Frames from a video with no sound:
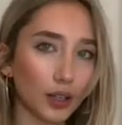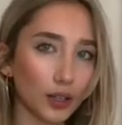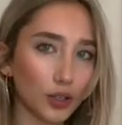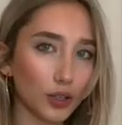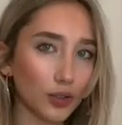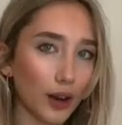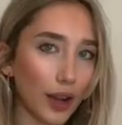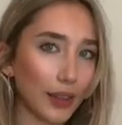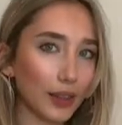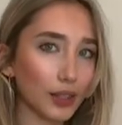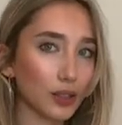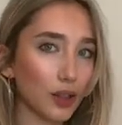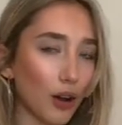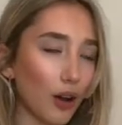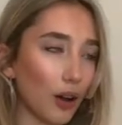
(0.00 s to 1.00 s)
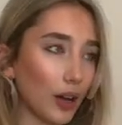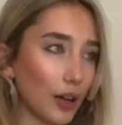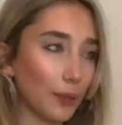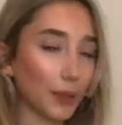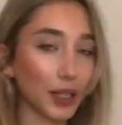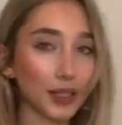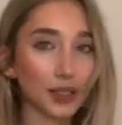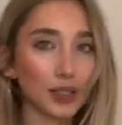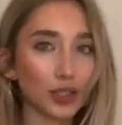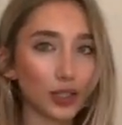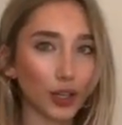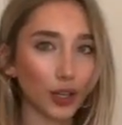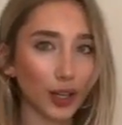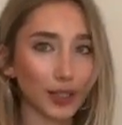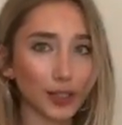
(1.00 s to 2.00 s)
try this on. I'm gonna
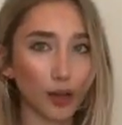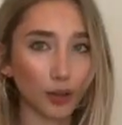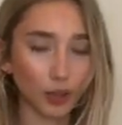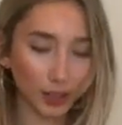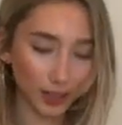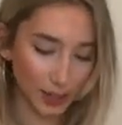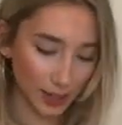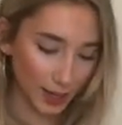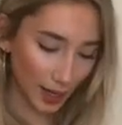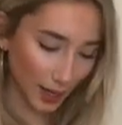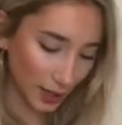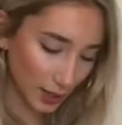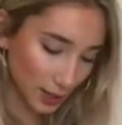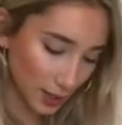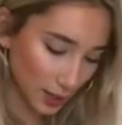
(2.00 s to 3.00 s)
show you guys how it looks in a second.